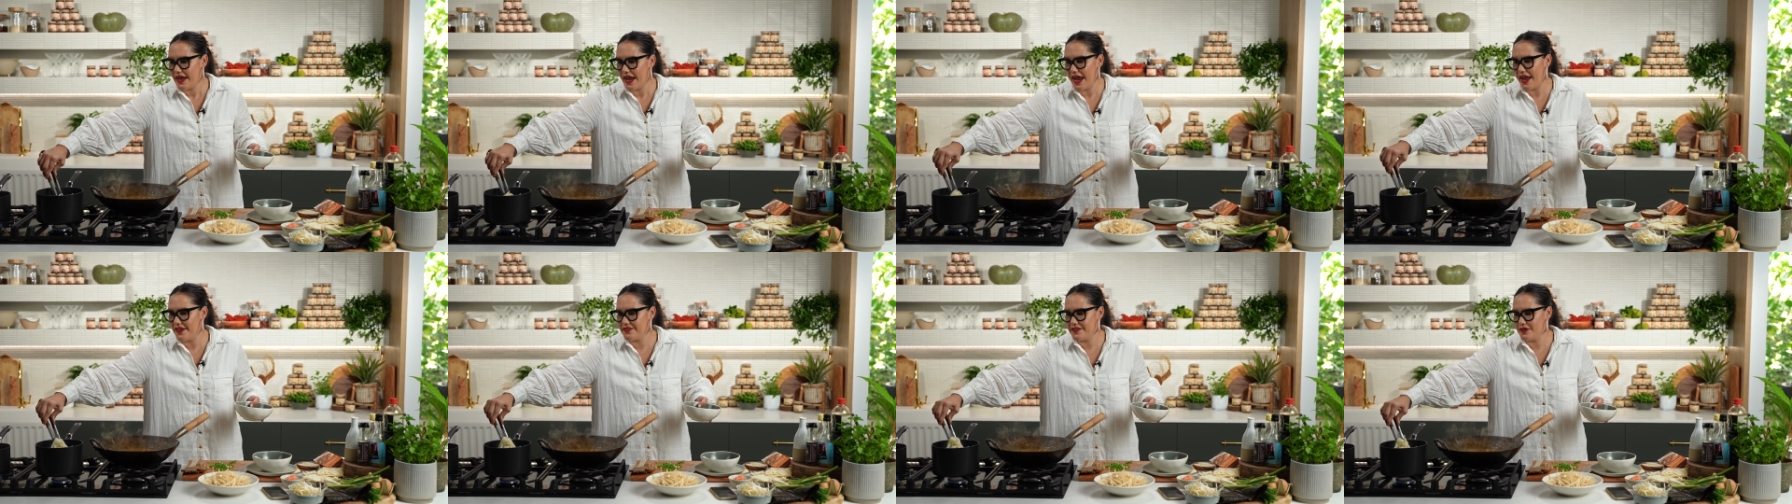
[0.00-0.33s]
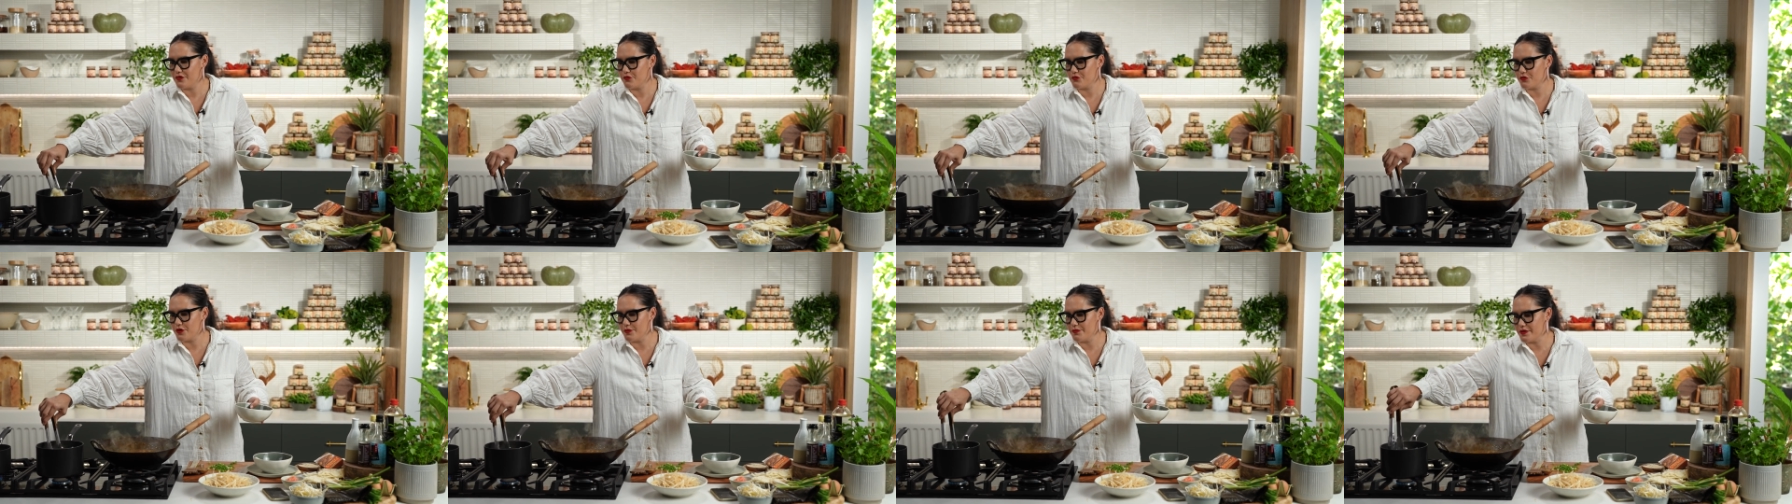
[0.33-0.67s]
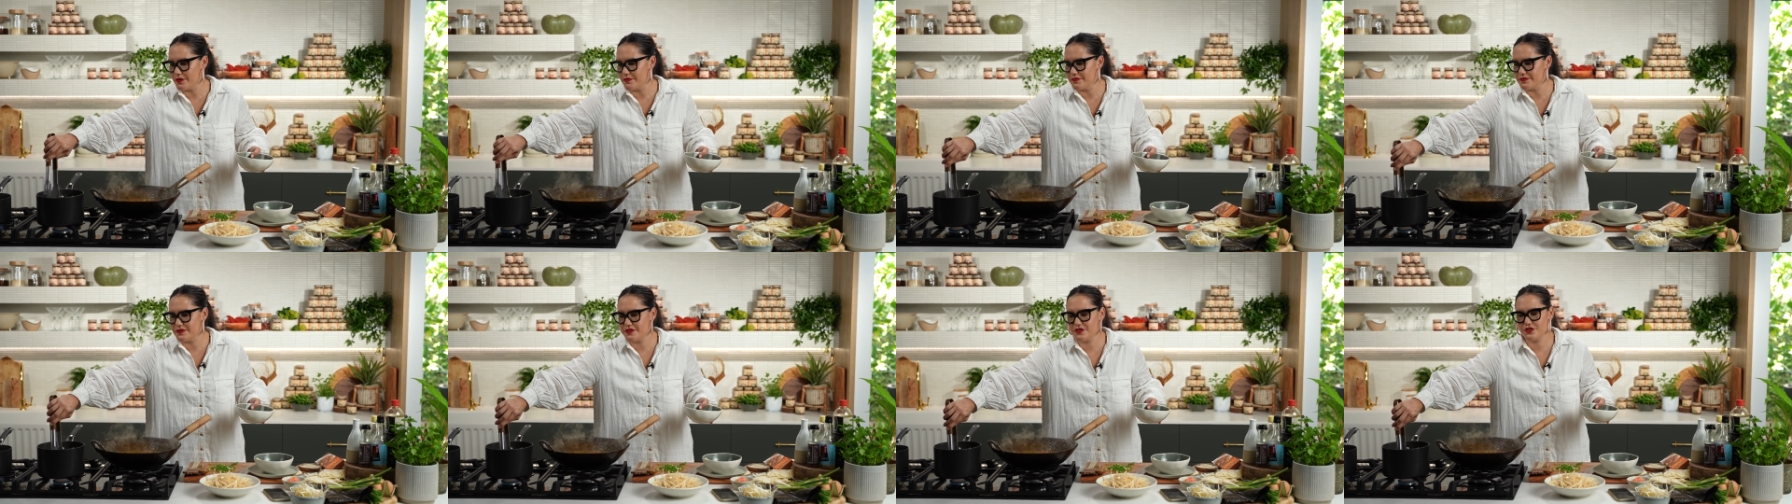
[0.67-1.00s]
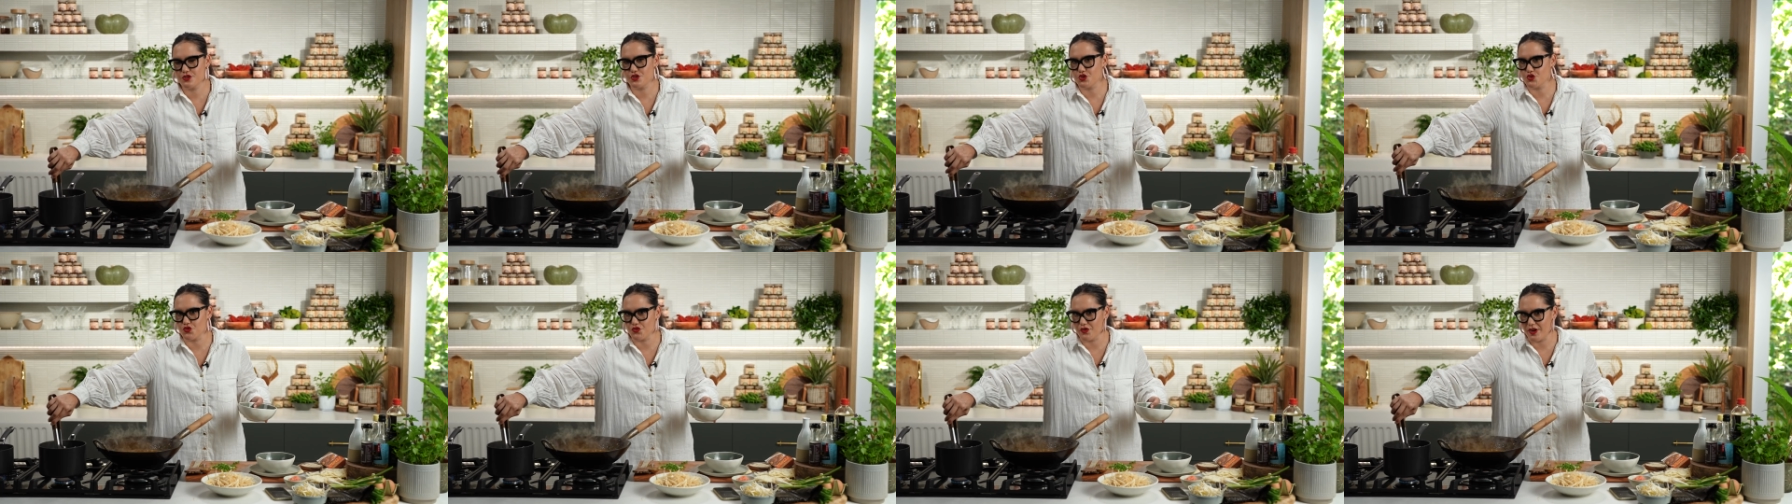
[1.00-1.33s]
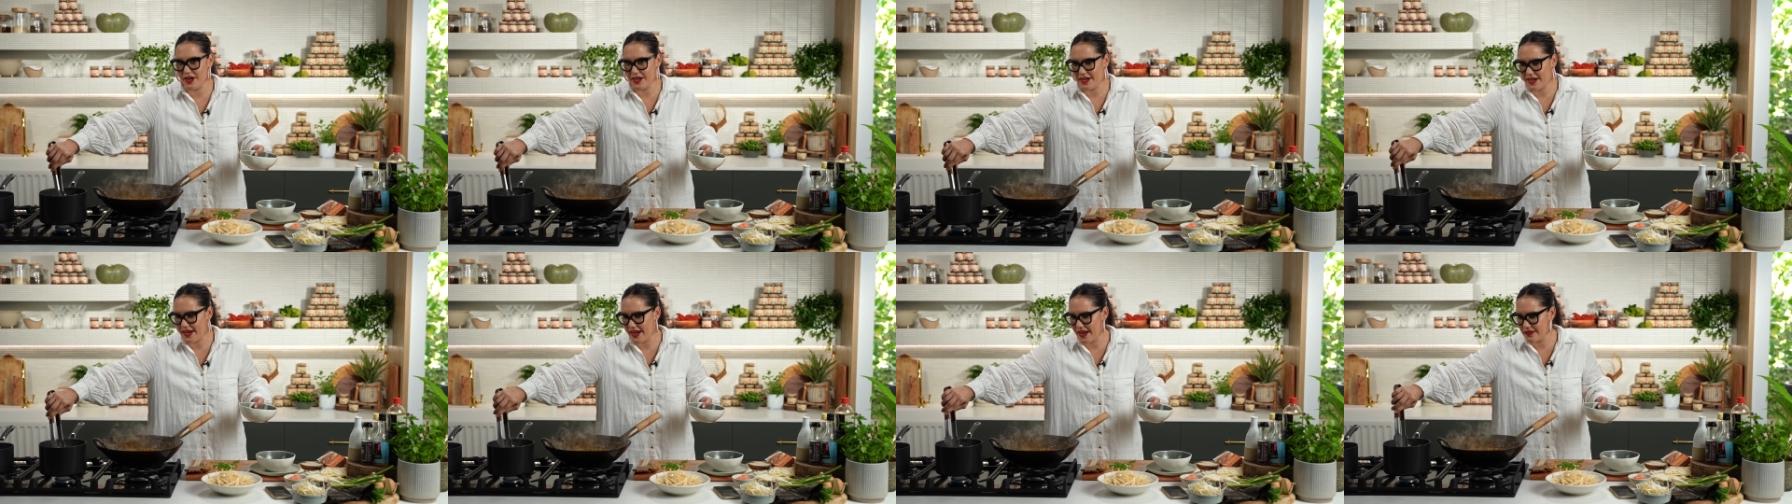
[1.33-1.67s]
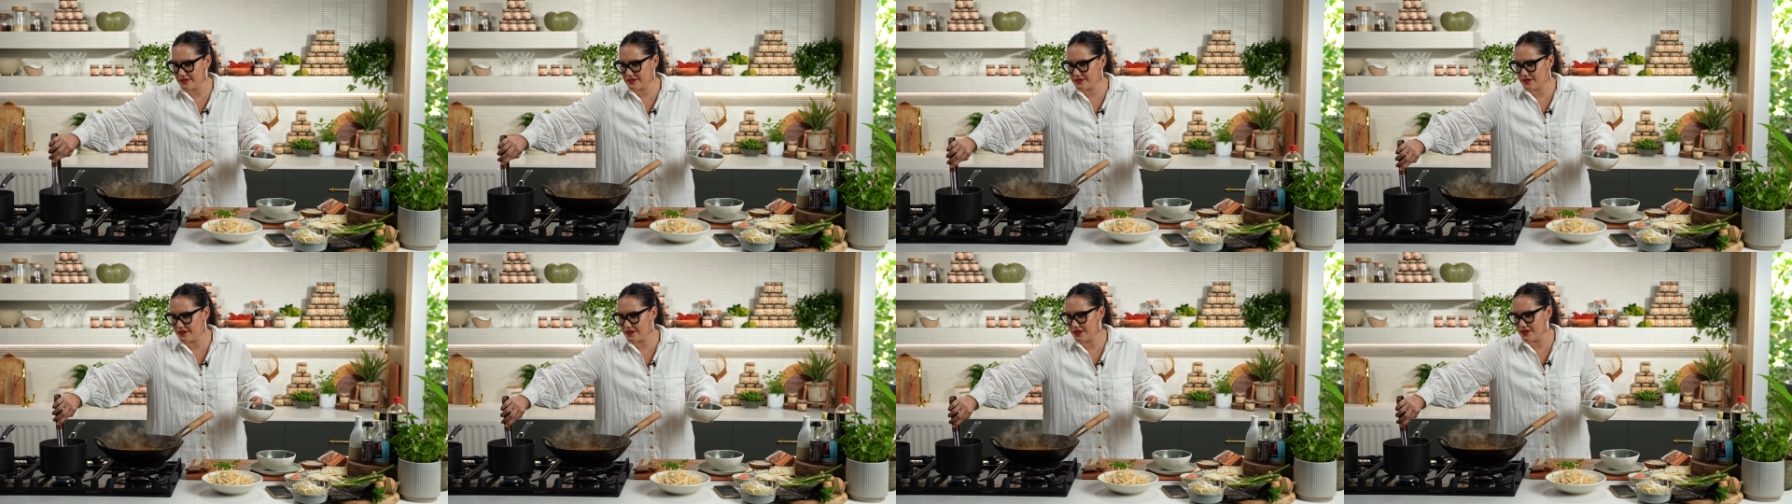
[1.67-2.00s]
and then rip them straight out
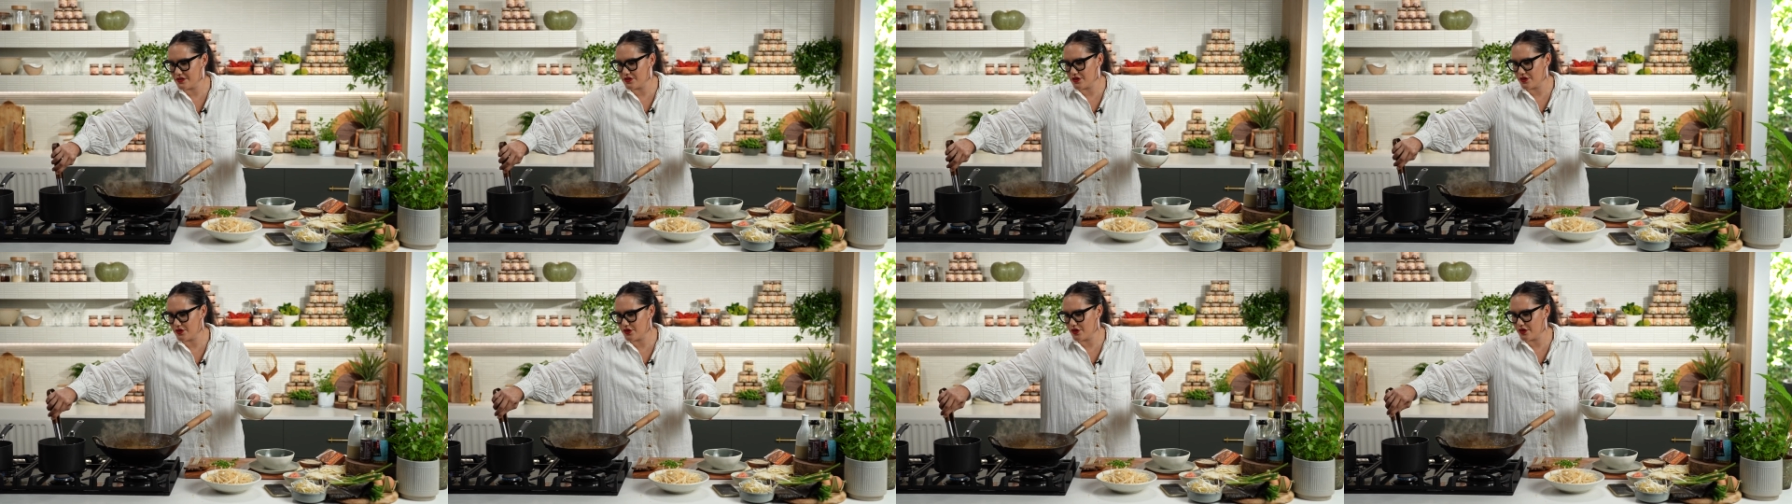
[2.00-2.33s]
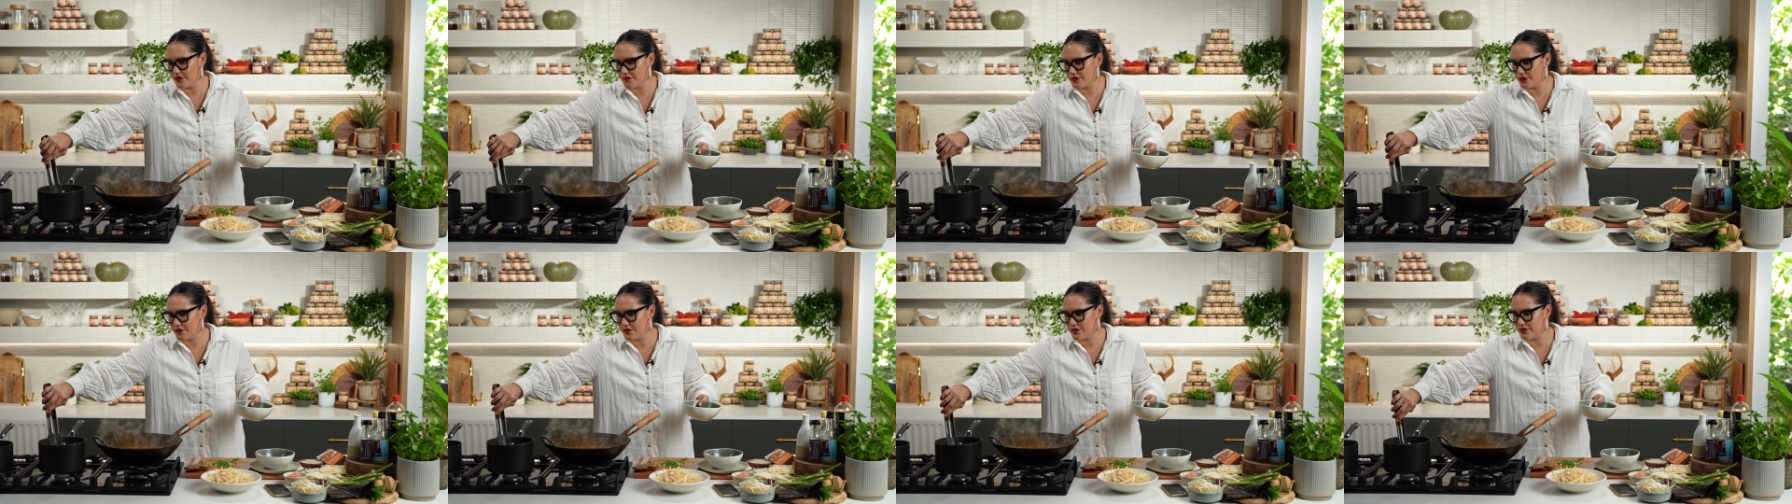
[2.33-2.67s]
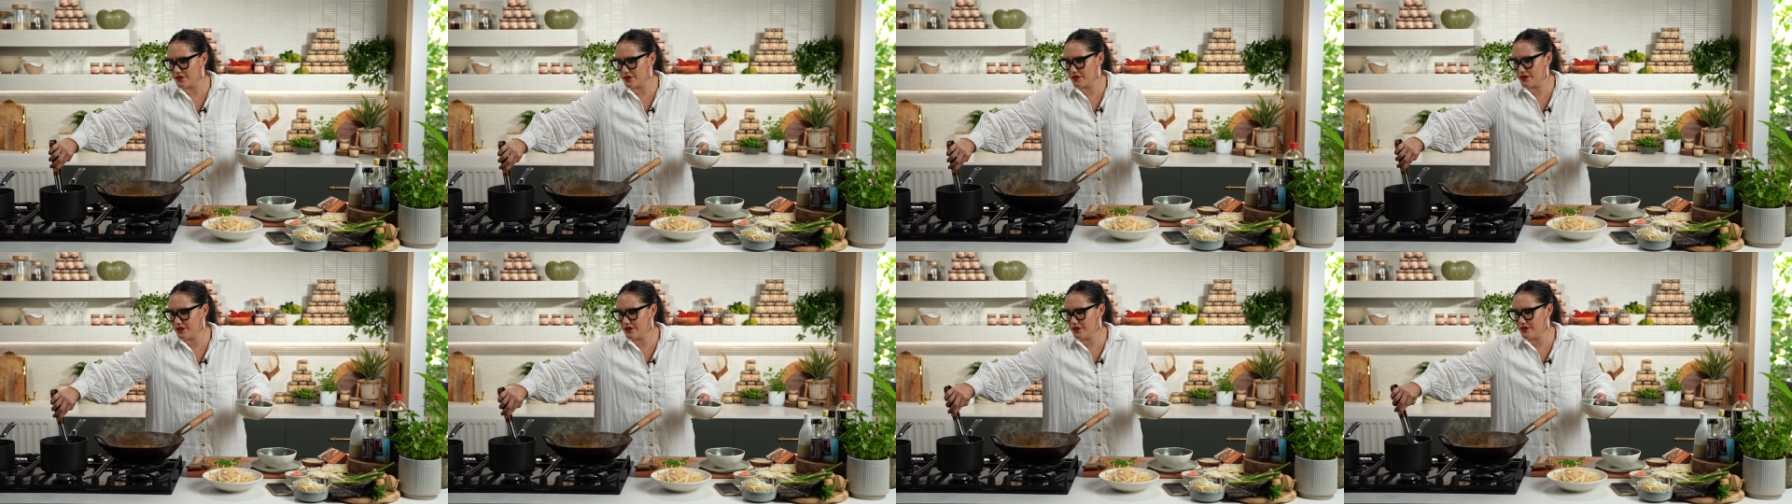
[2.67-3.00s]
so they don't overcook.